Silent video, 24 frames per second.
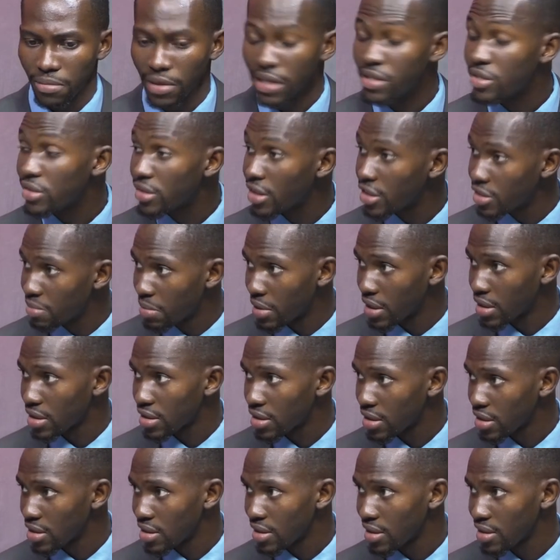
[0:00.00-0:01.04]
engagement
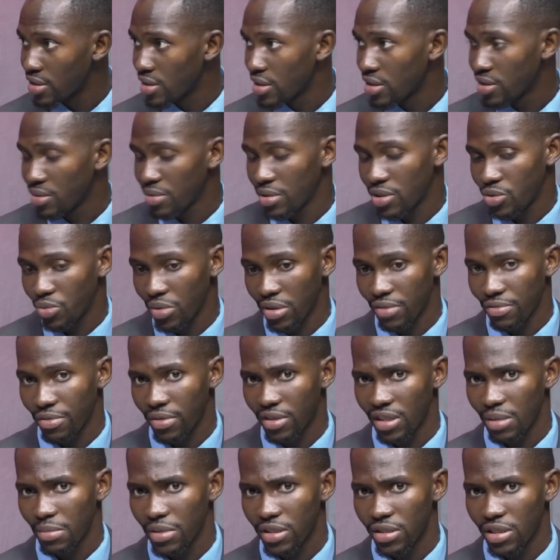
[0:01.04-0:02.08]
is one
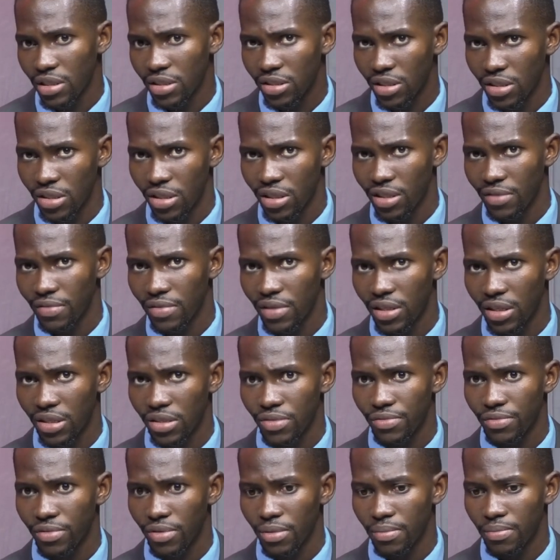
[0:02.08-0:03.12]
fundamental trait I have
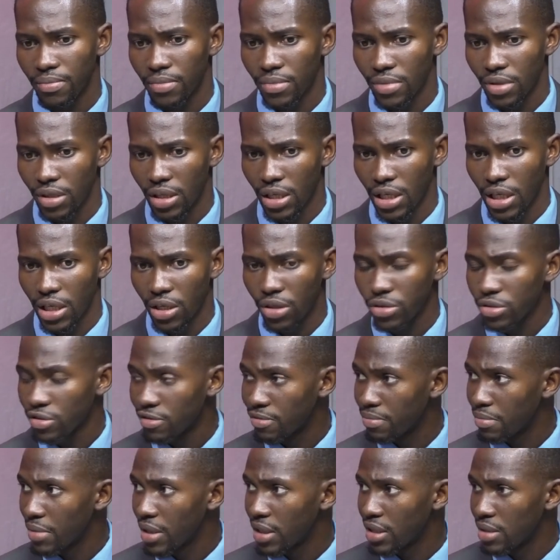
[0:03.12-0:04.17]
learned from a lot
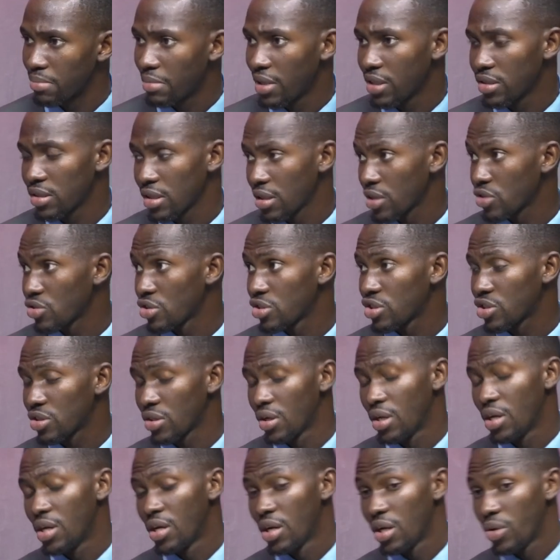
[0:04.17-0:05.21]
of my interactions
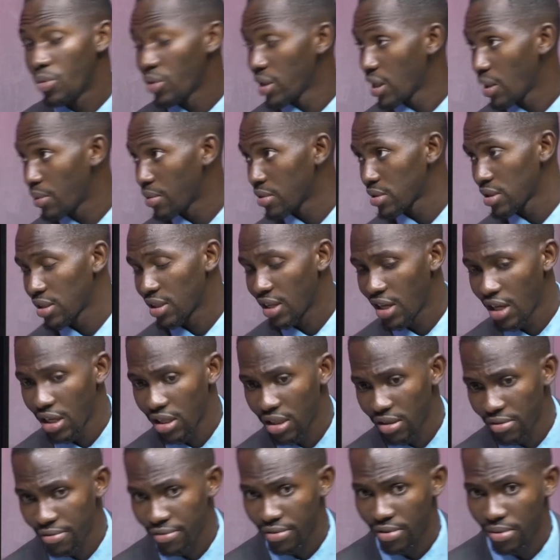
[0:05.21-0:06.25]
when I was in
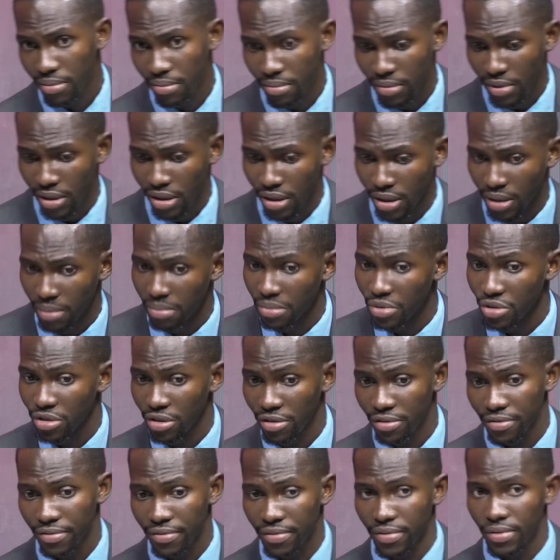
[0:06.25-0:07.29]
Ghana from most
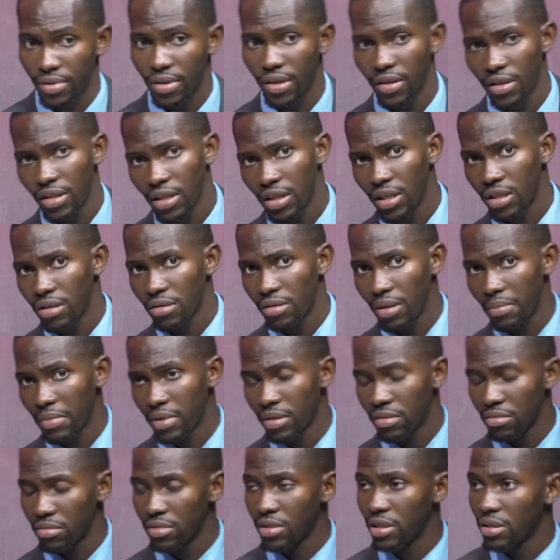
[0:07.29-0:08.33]
of the
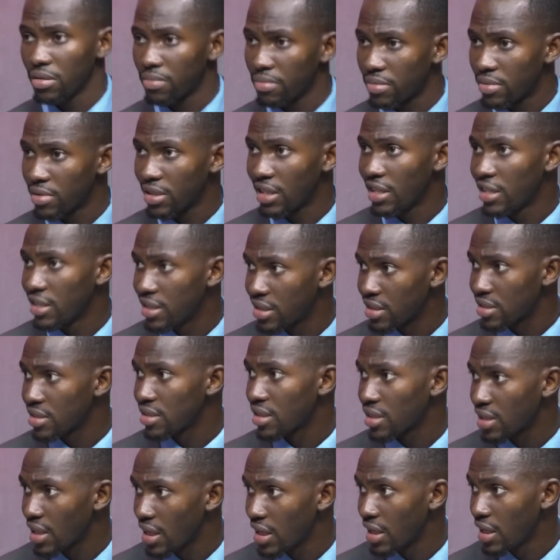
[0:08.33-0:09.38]
leaders
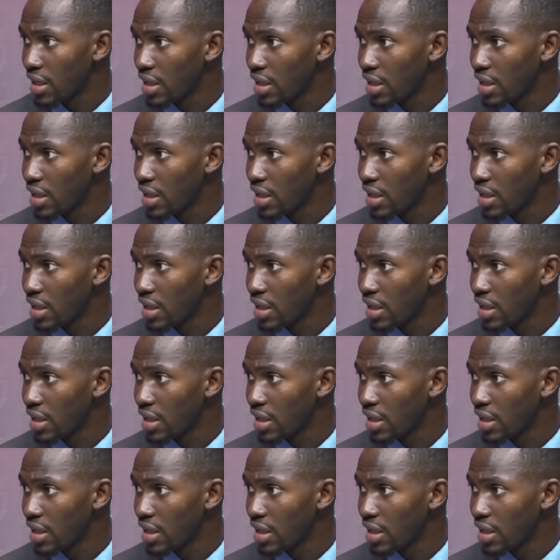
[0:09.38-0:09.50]
that are